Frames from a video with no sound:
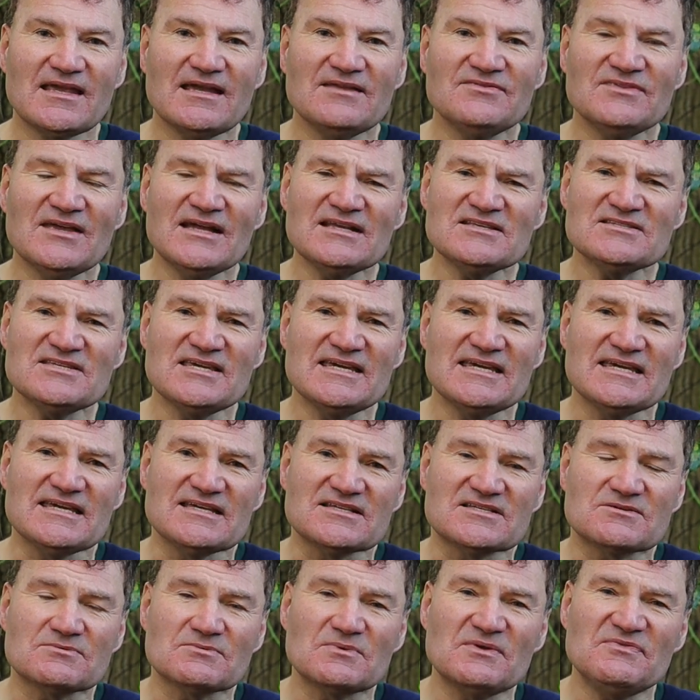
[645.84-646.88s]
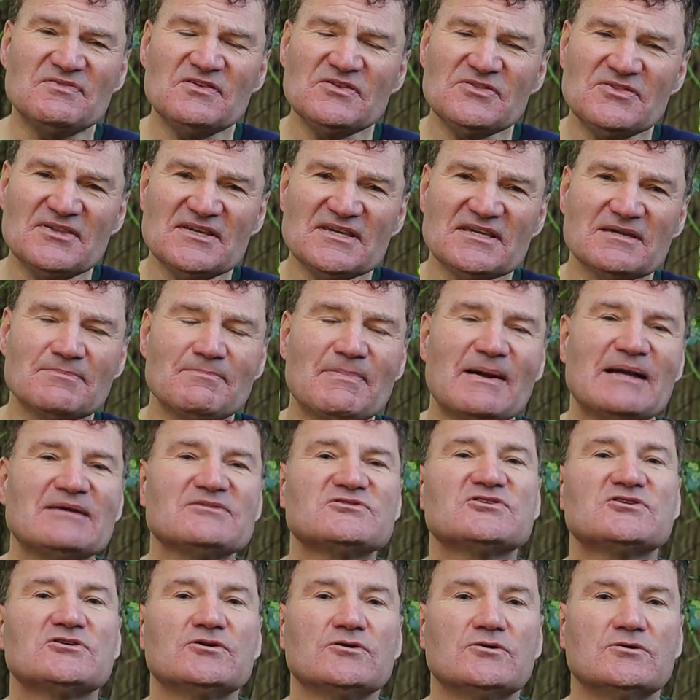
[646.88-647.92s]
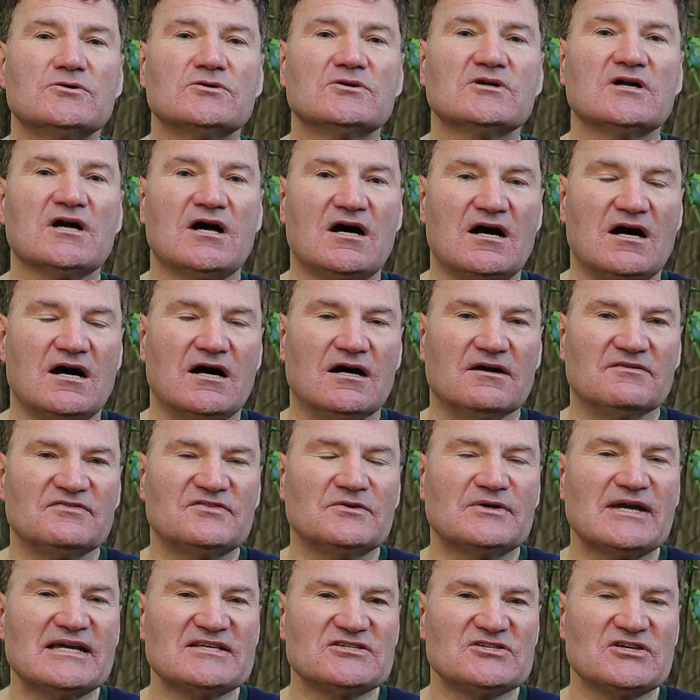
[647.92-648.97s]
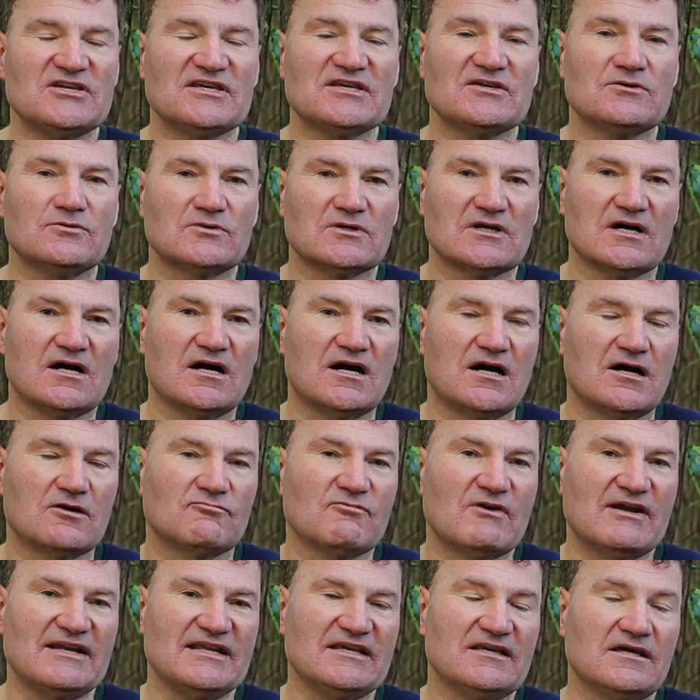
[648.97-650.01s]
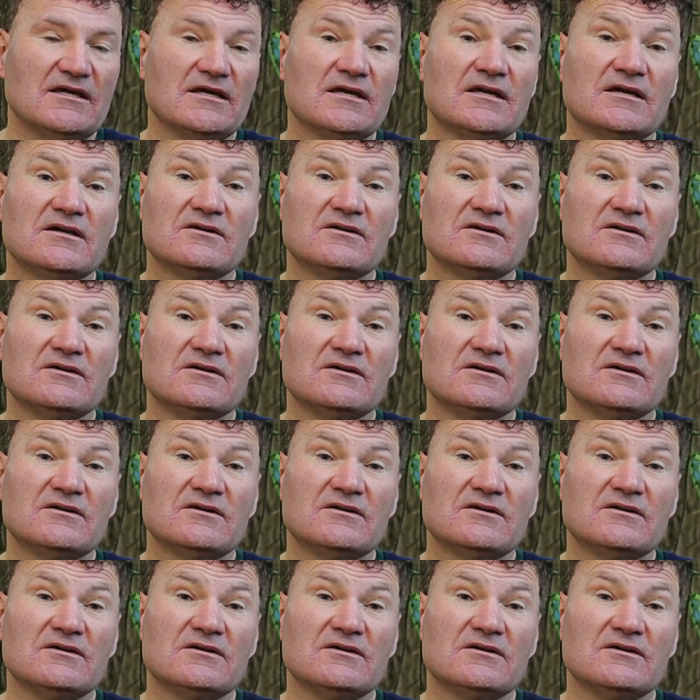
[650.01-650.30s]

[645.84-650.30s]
And that is, if you think about your car, if you're getting your car ready